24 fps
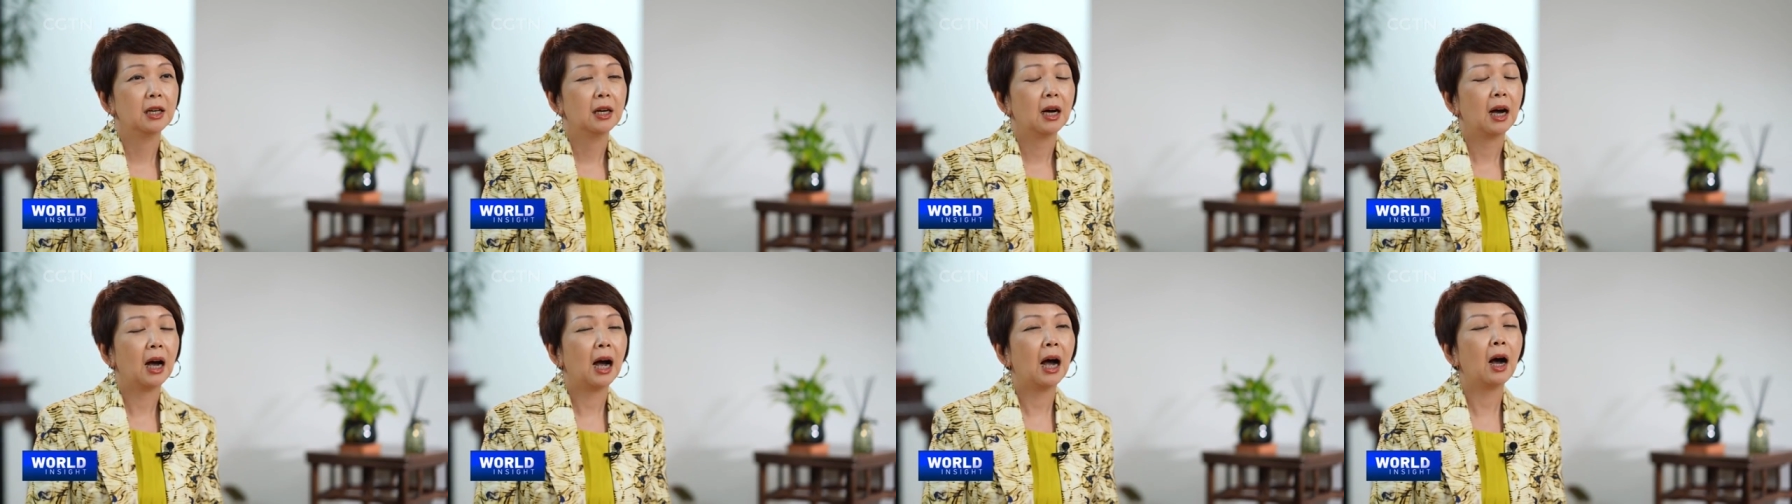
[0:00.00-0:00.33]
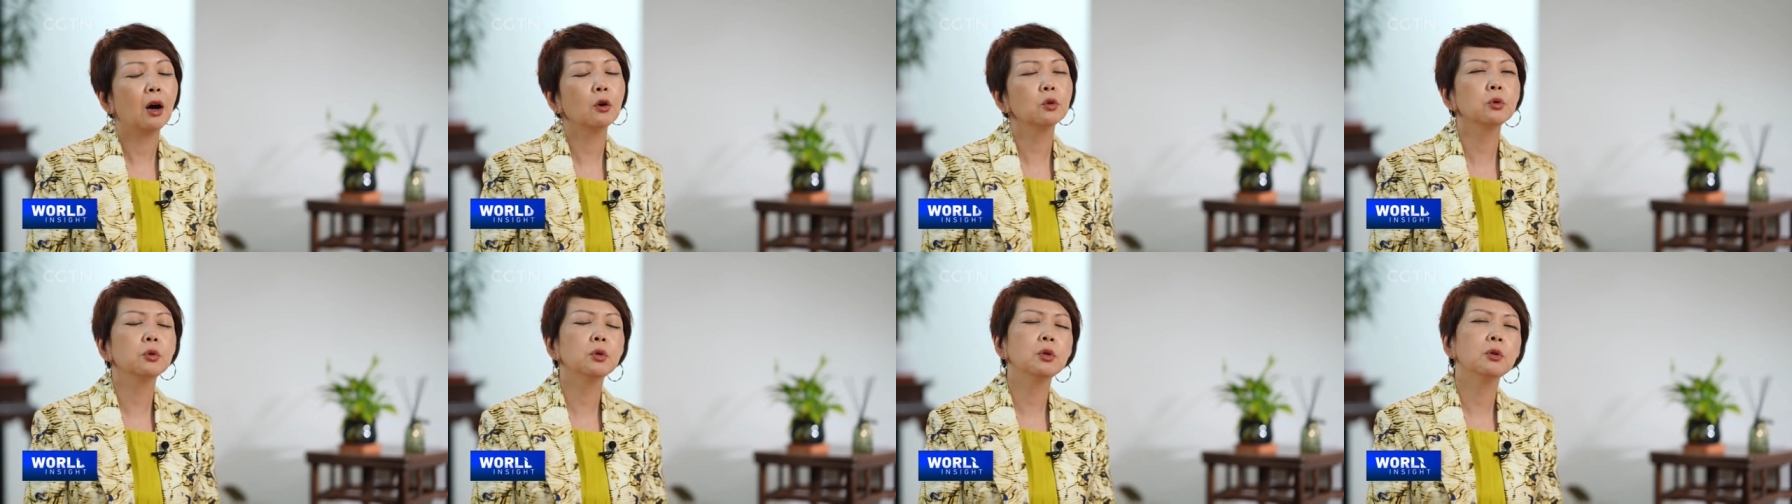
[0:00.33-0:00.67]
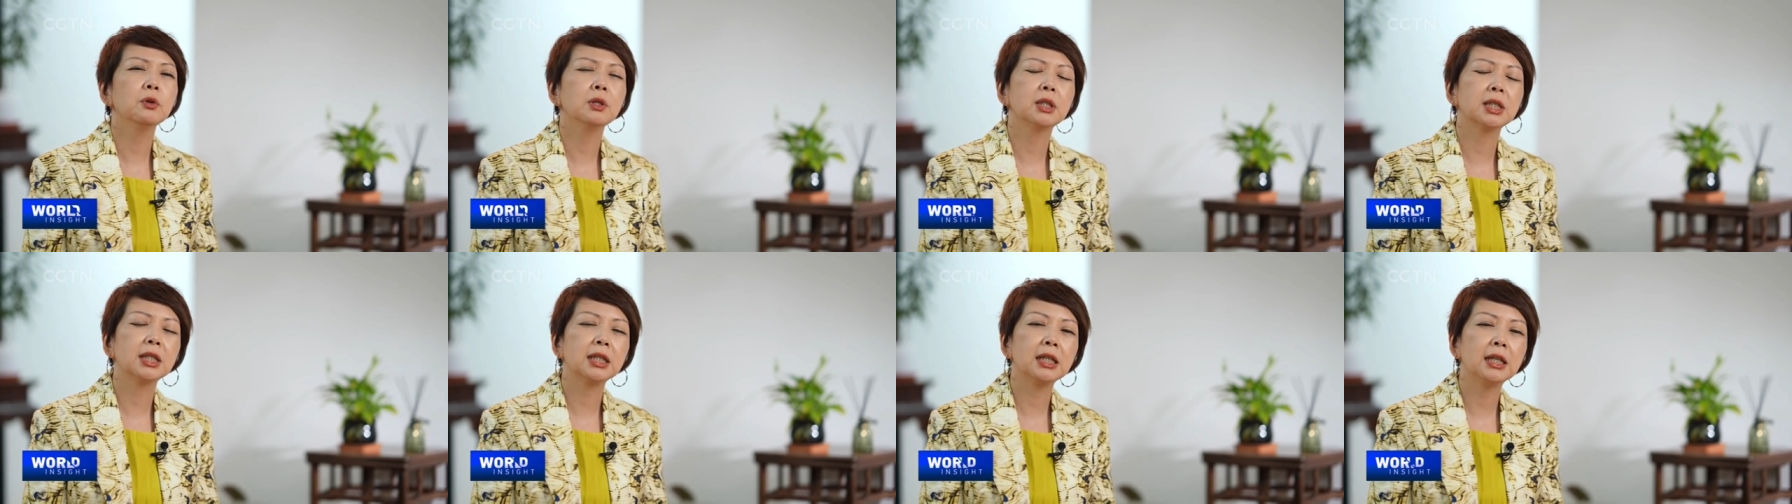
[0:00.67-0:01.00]
How do
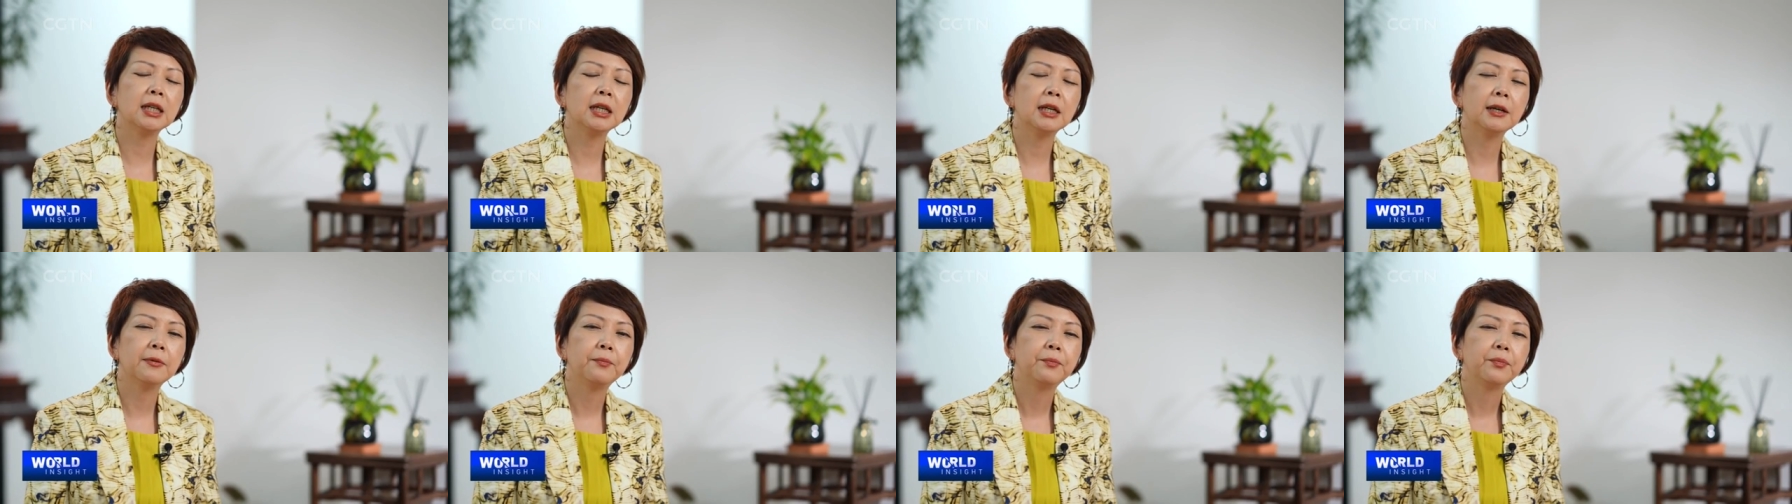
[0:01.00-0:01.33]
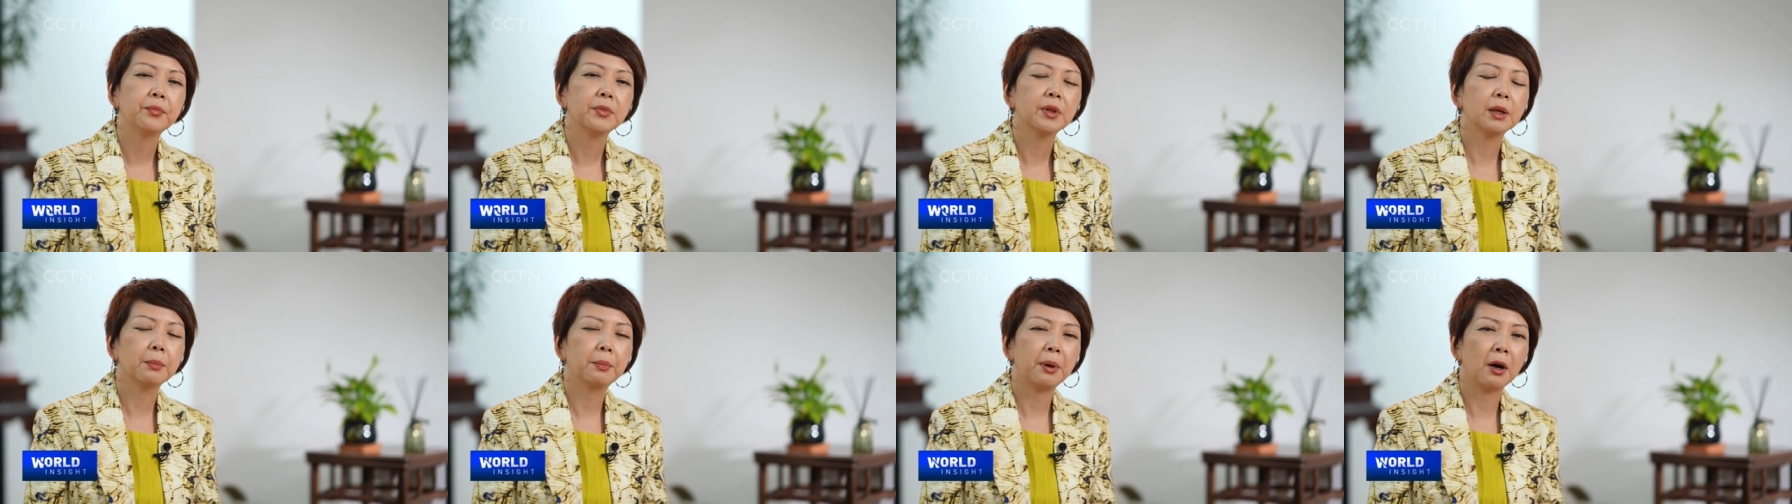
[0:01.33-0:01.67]
you see the